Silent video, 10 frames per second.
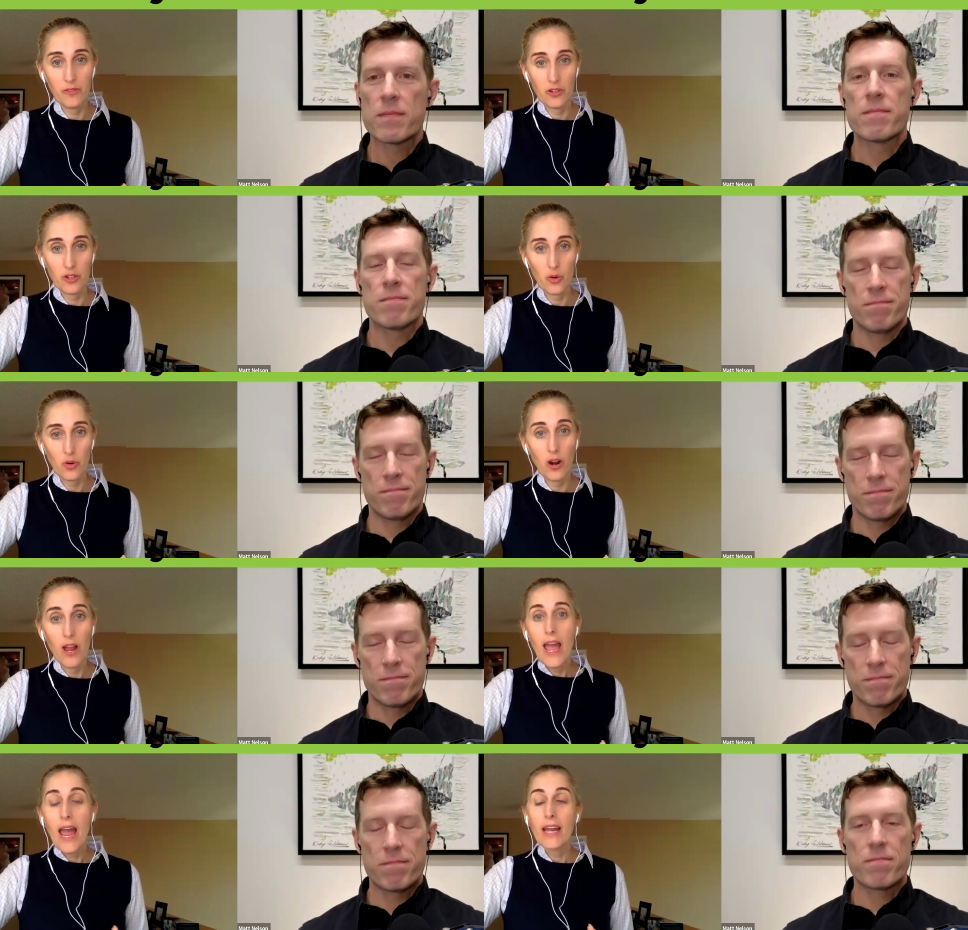Speaker 1: for
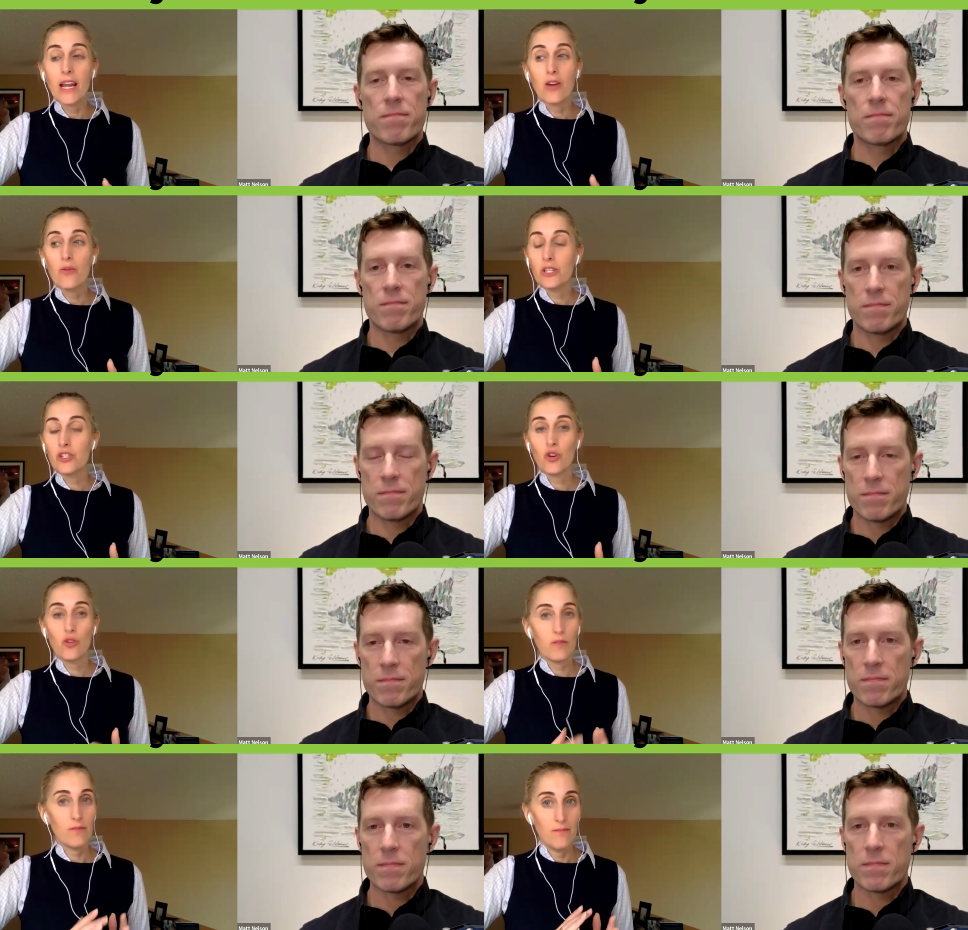sure. And I always
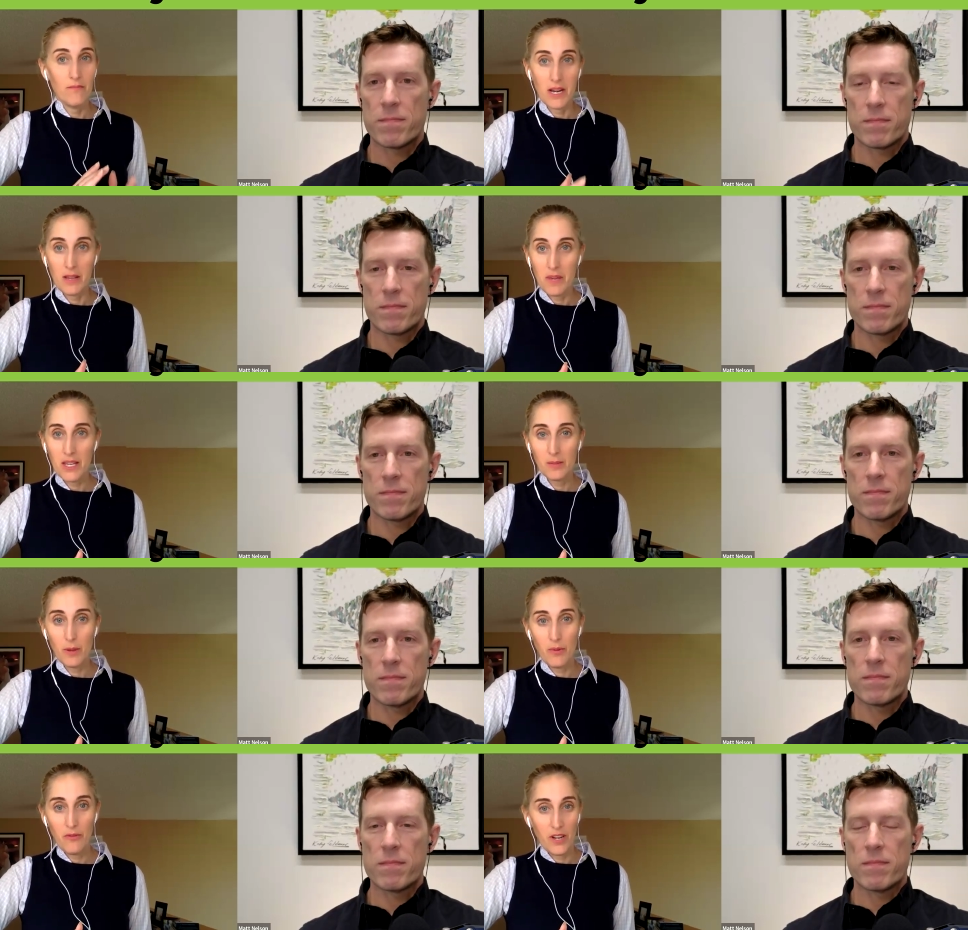joke, money makes
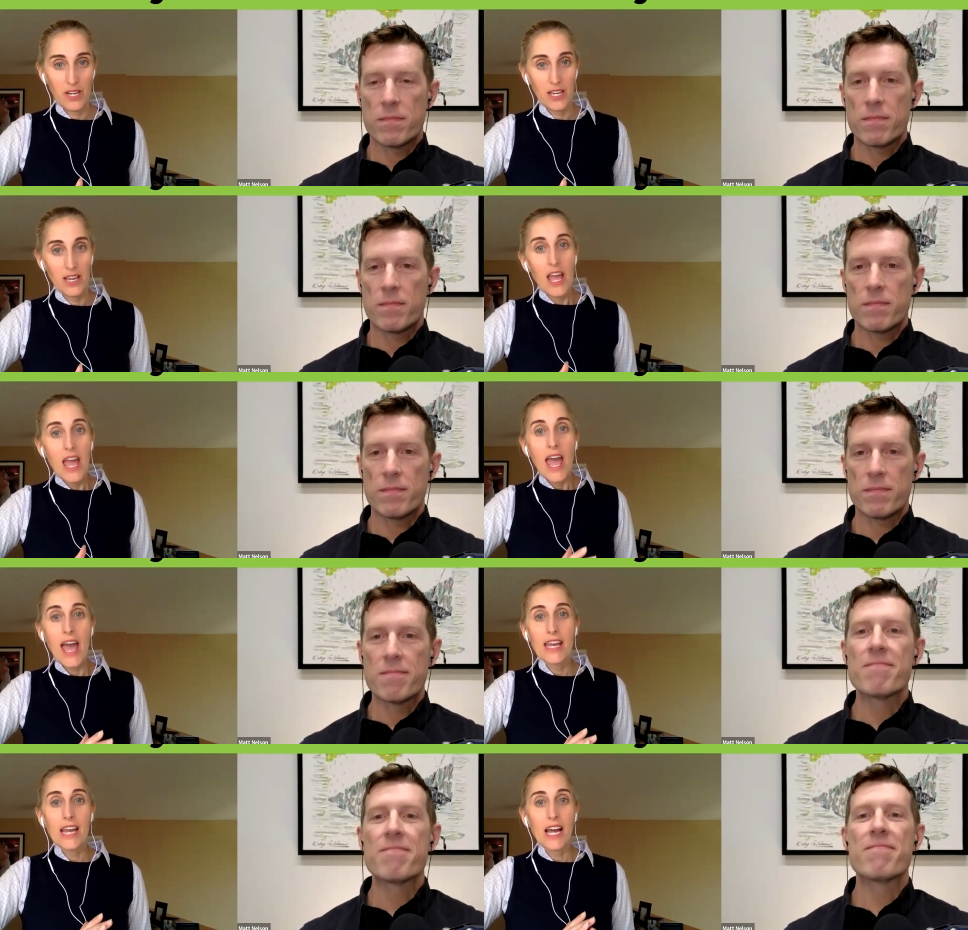people funny.
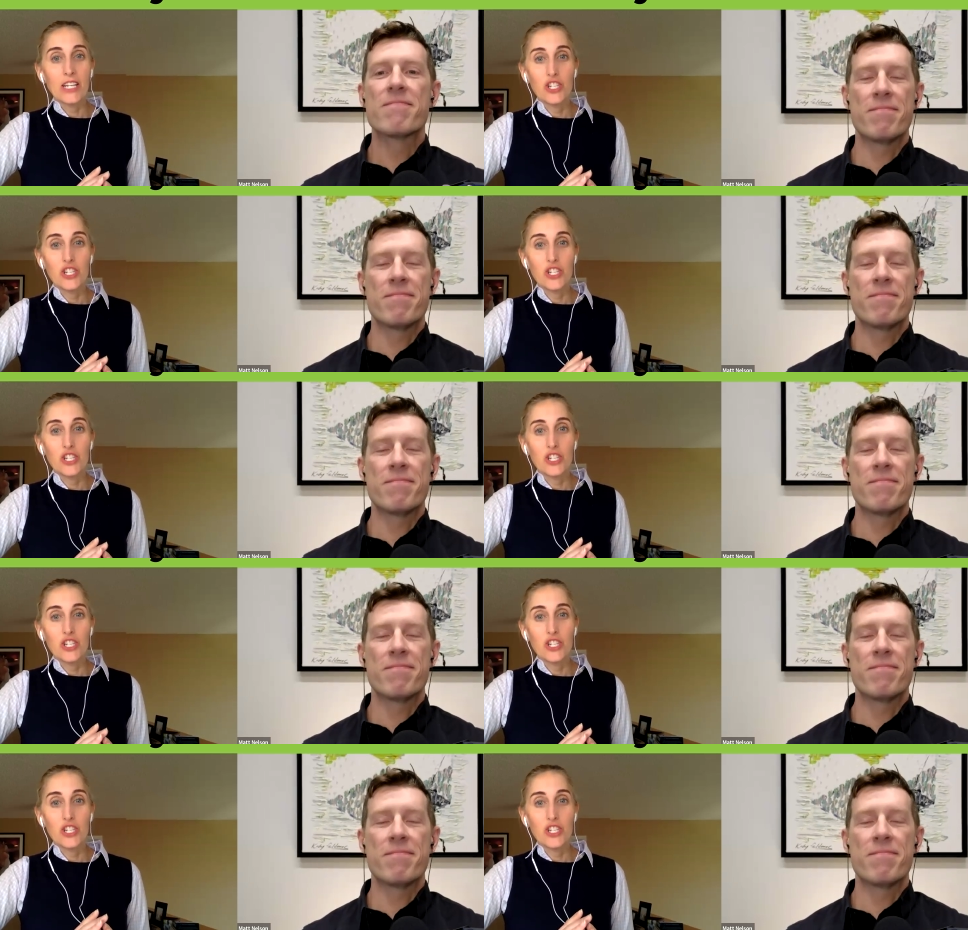And I